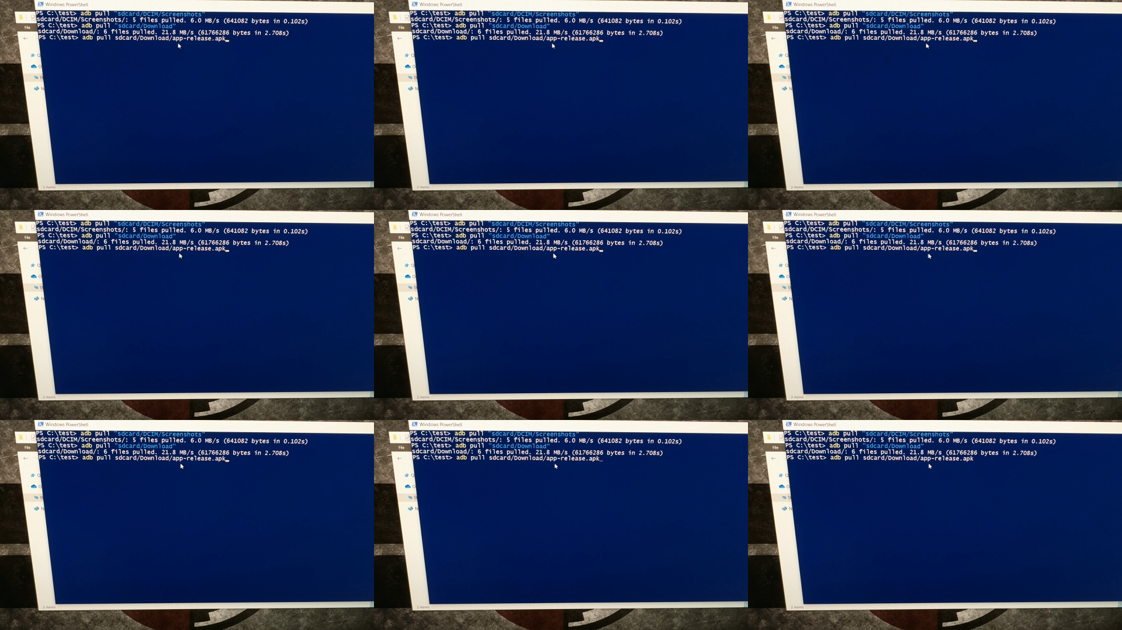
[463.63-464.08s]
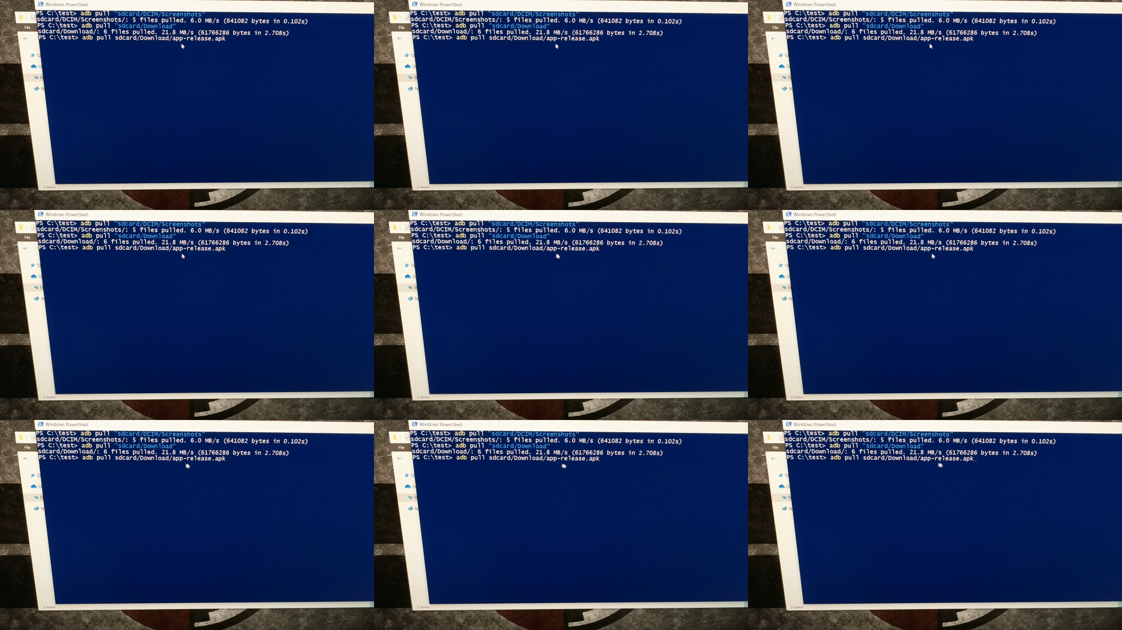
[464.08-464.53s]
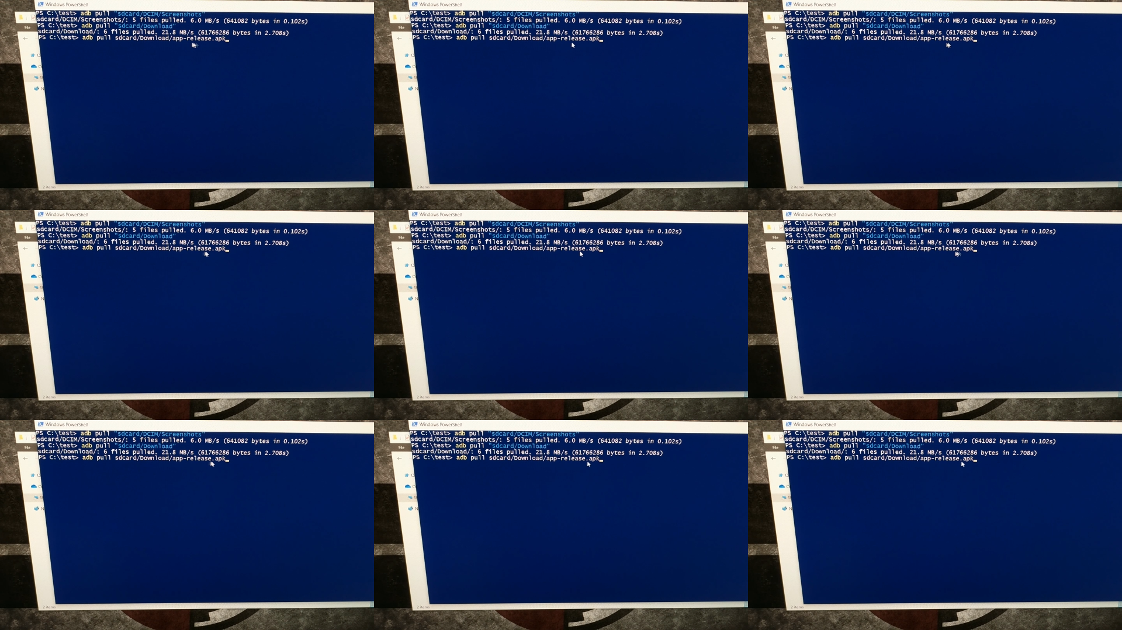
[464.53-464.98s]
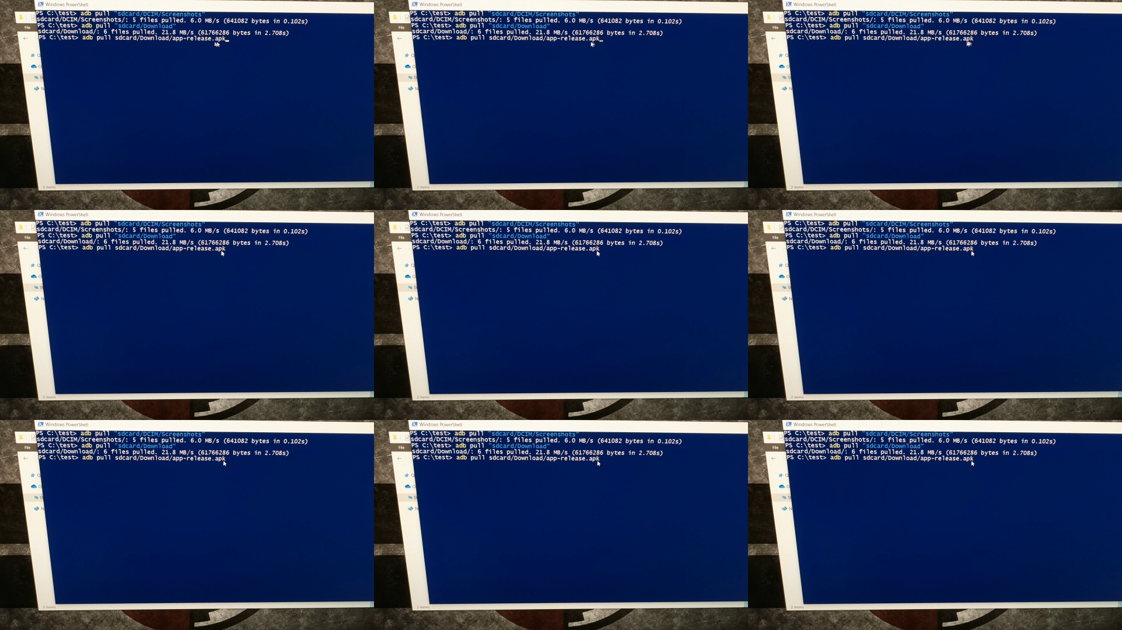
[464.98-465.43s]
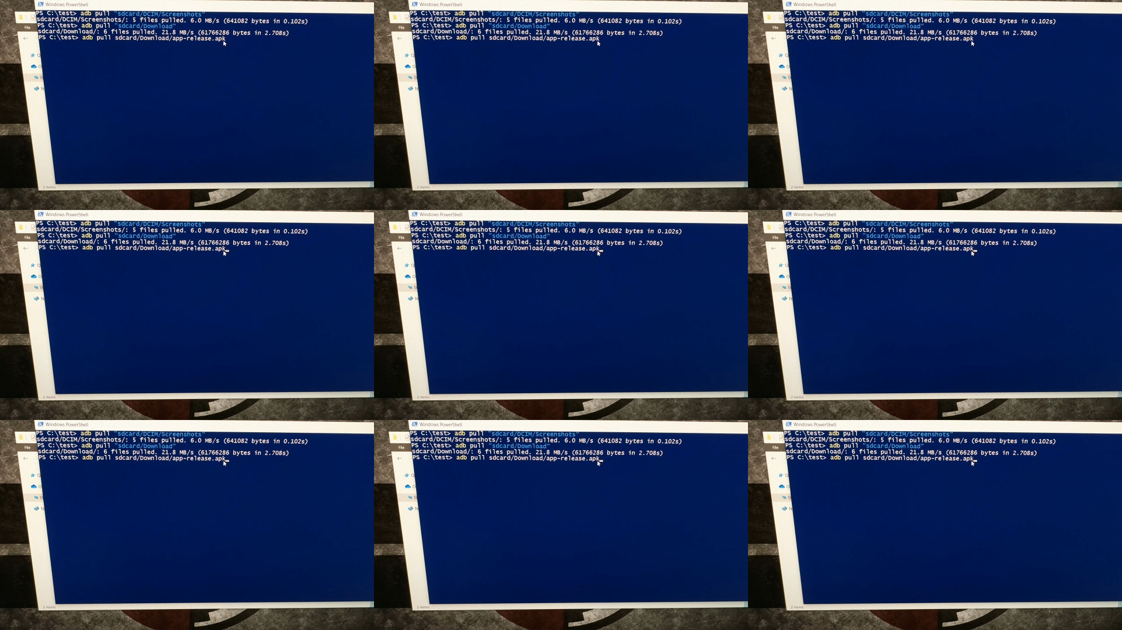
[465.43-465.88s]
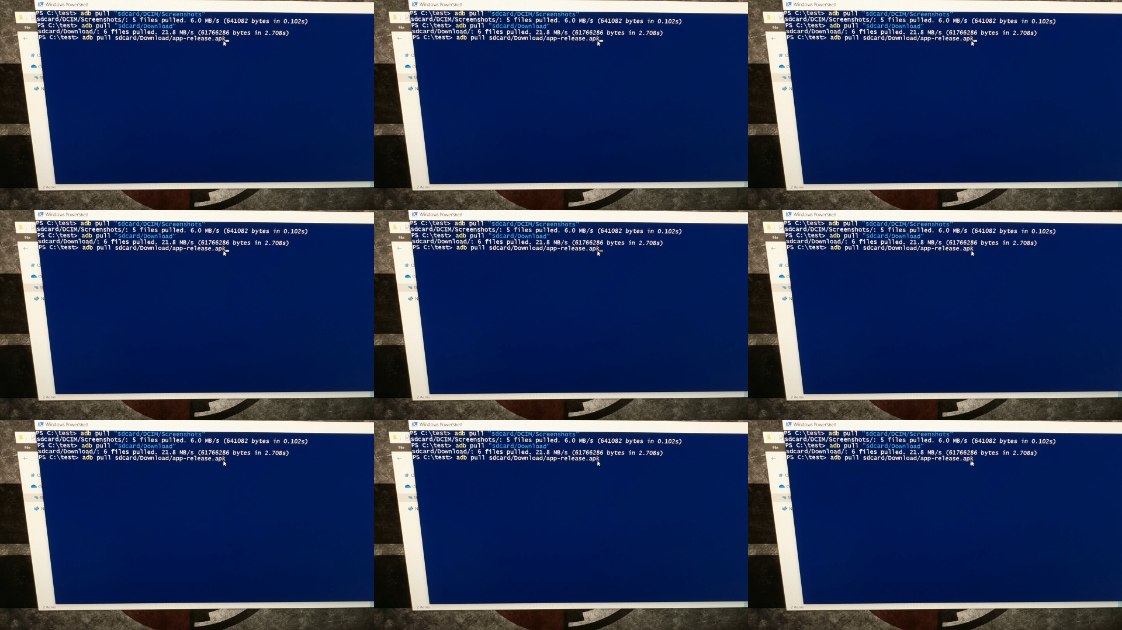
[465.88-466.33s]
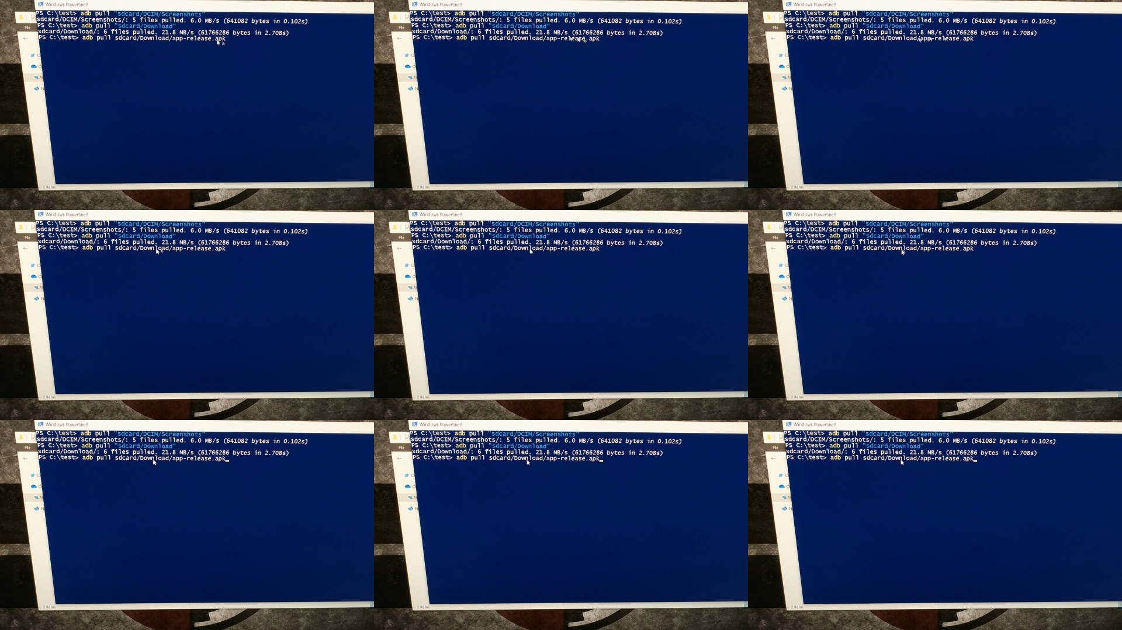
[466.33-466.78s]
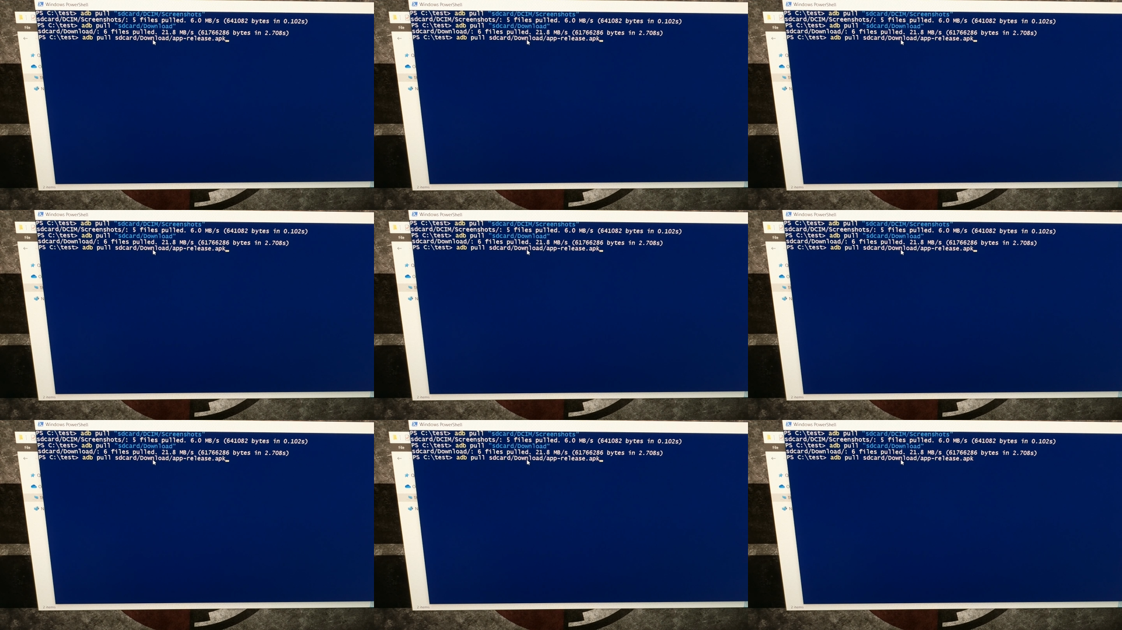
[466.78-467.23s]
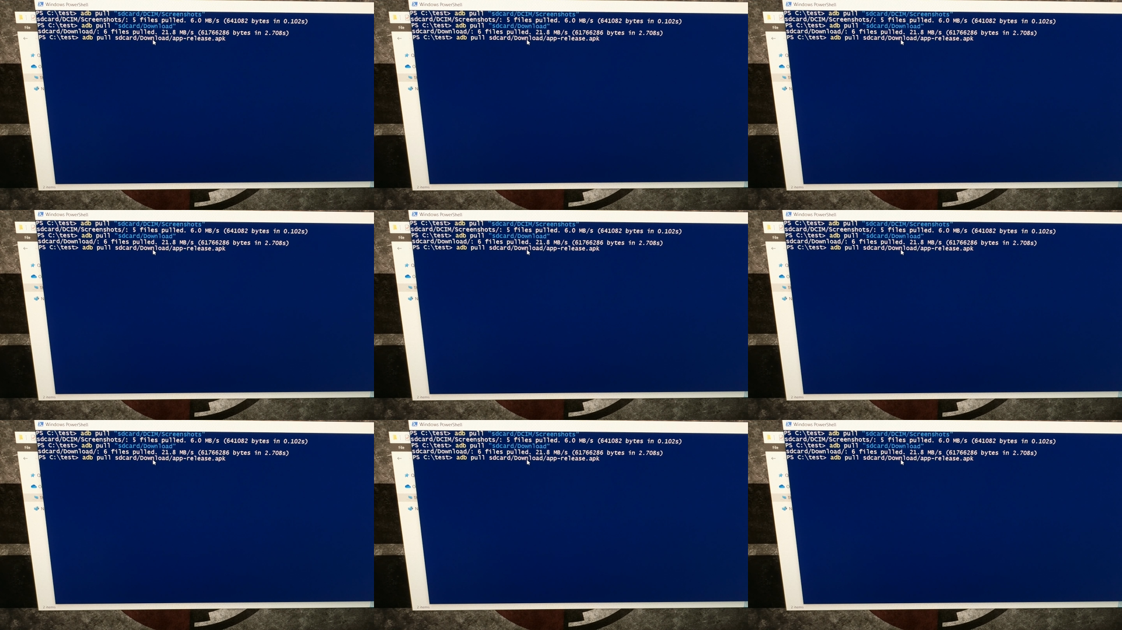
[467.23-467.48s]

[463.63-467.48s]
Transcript: (no speaker visible)